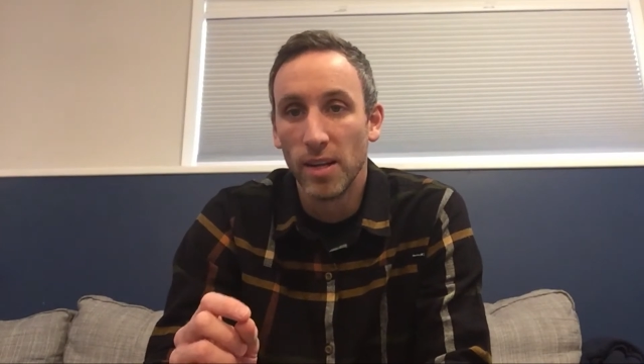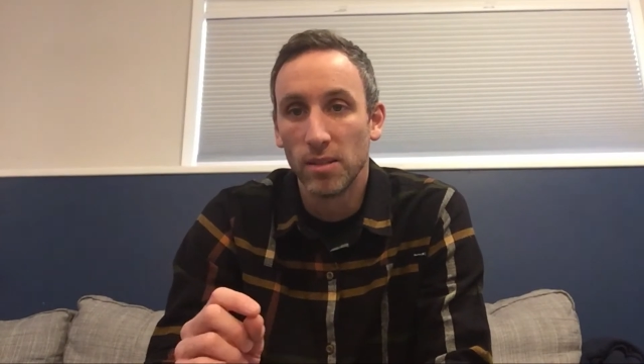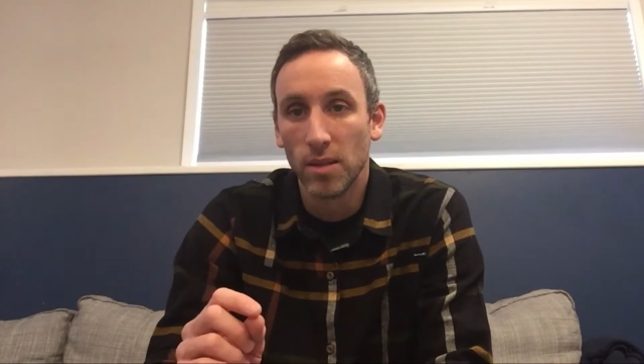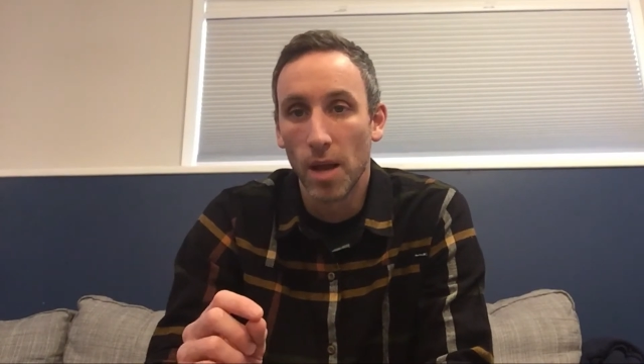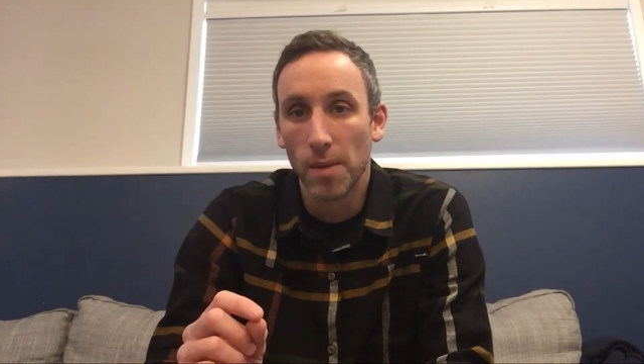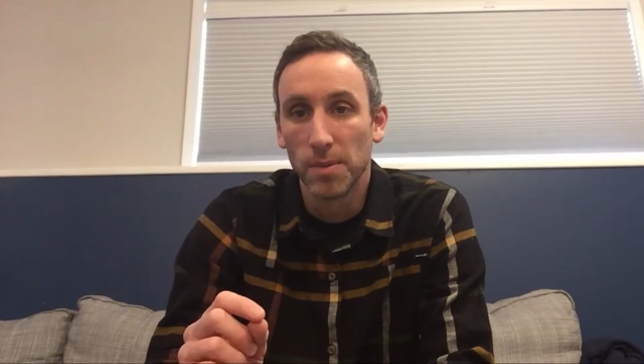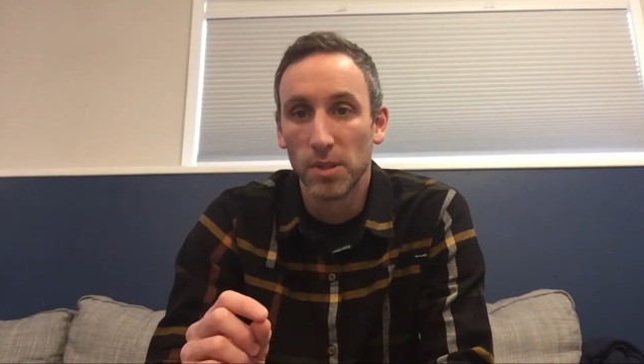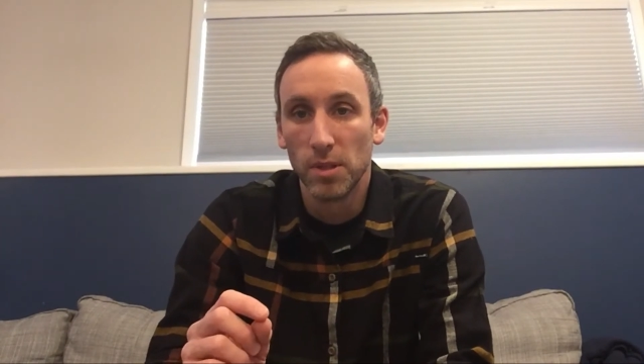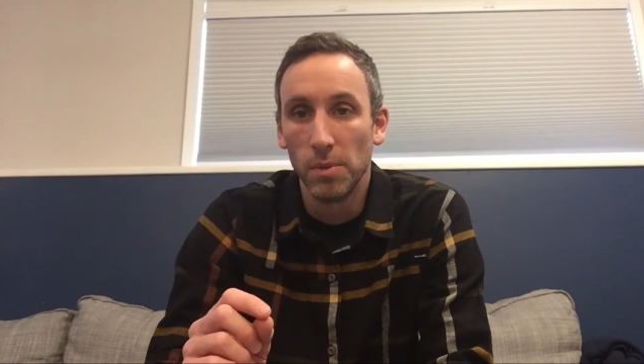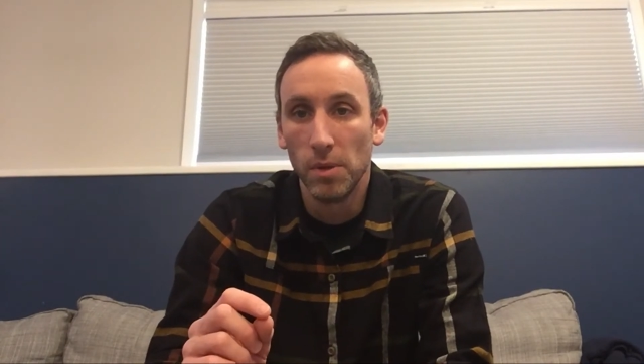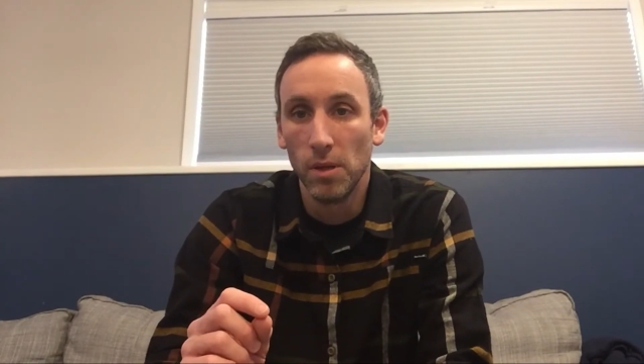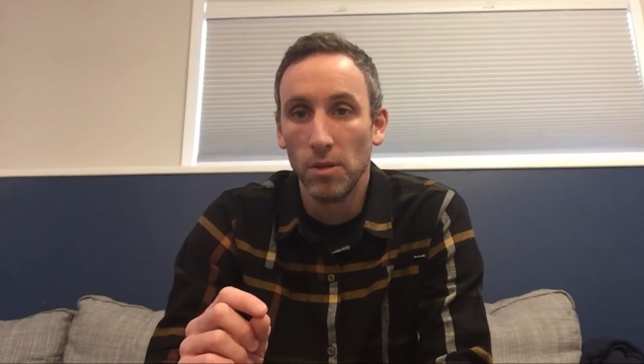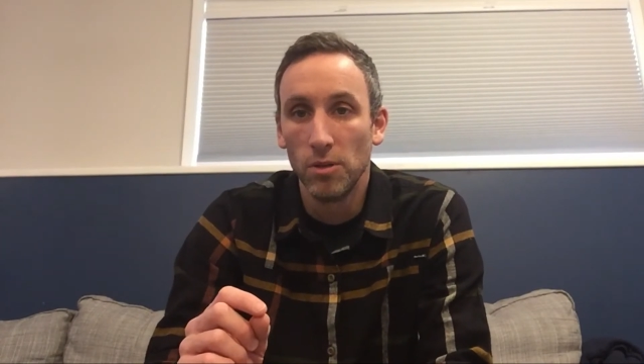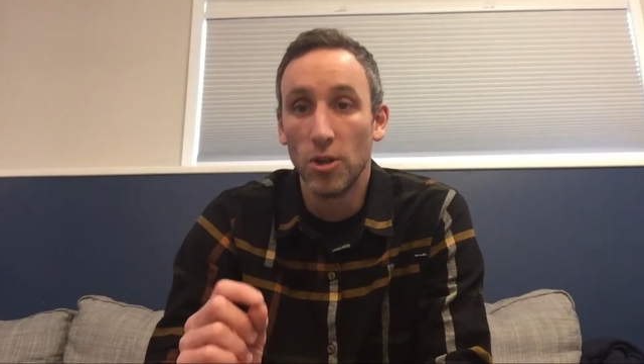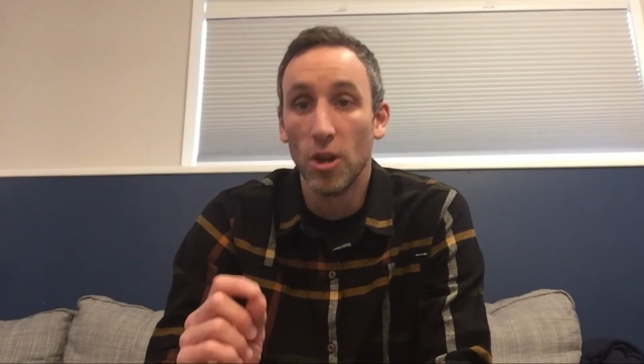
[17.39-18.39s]
at times to
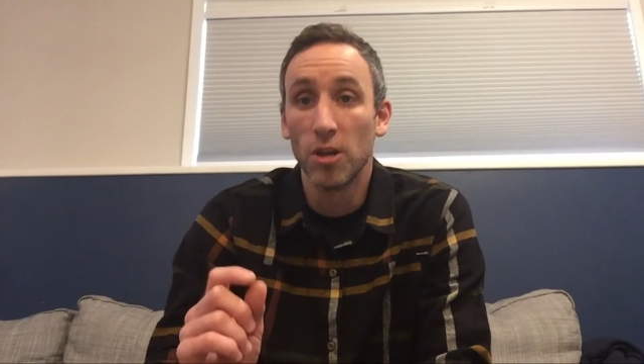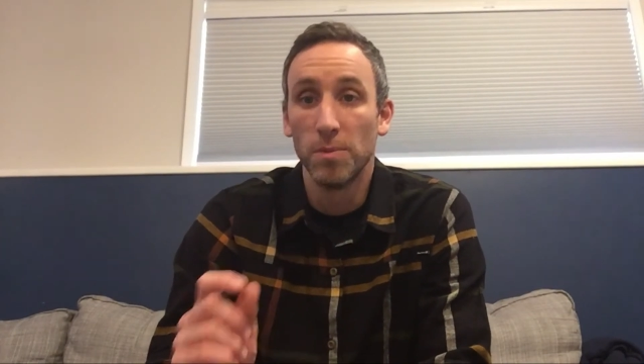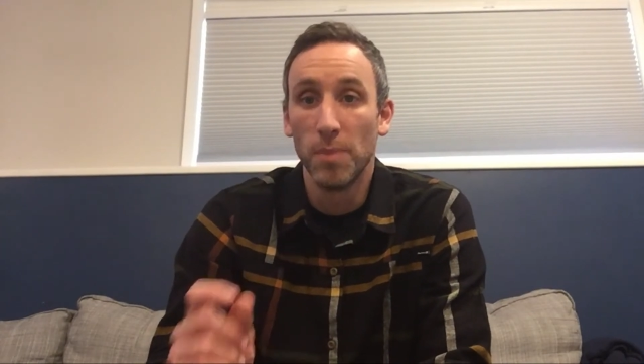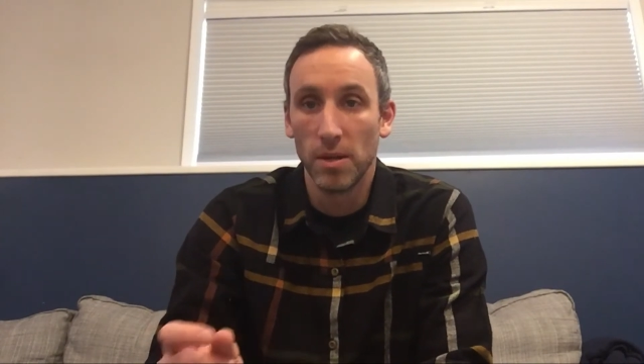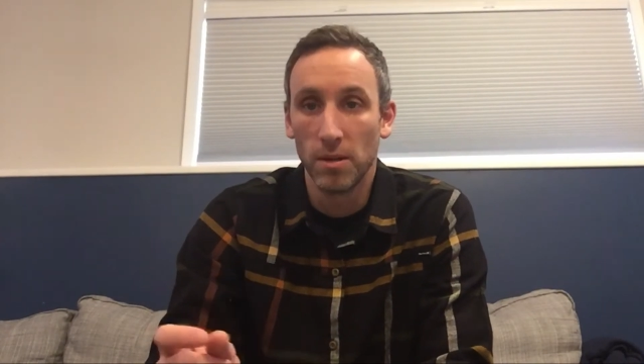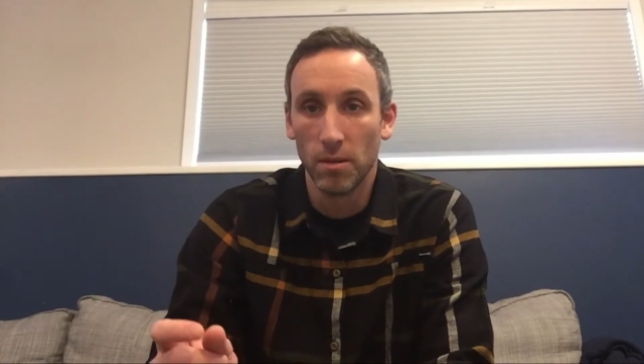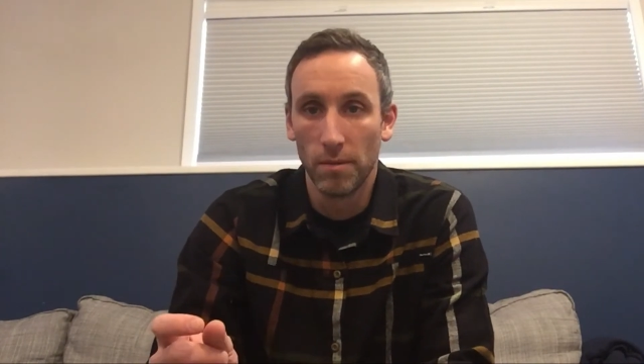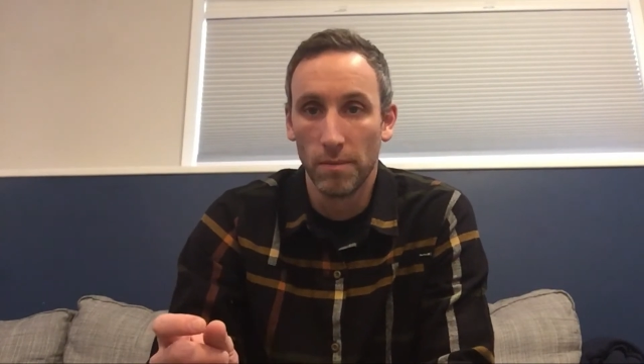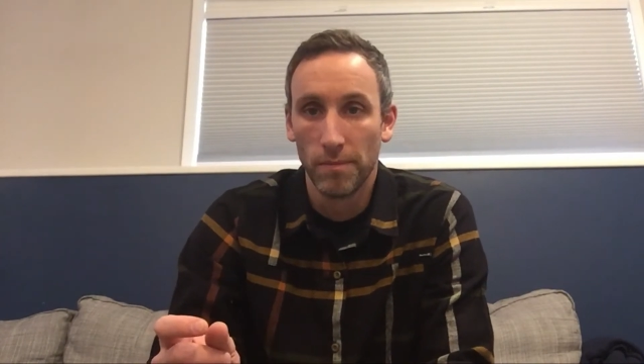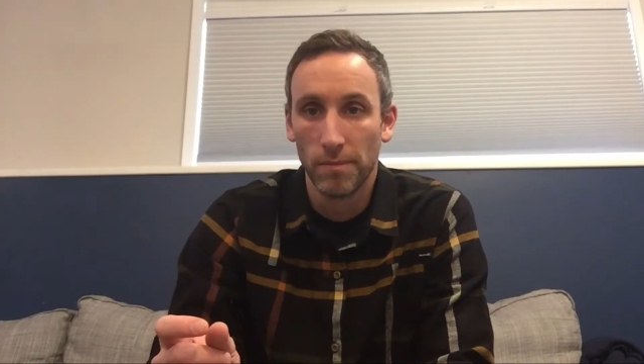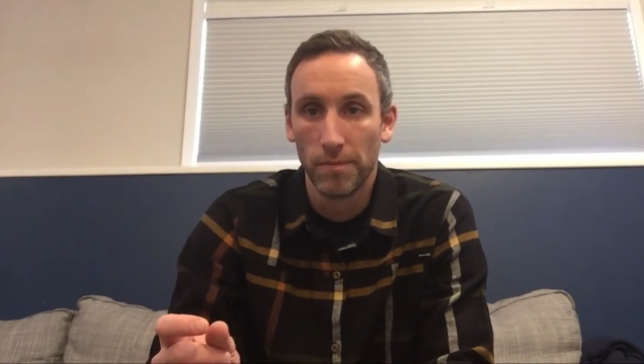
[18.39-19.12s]
be judgmental.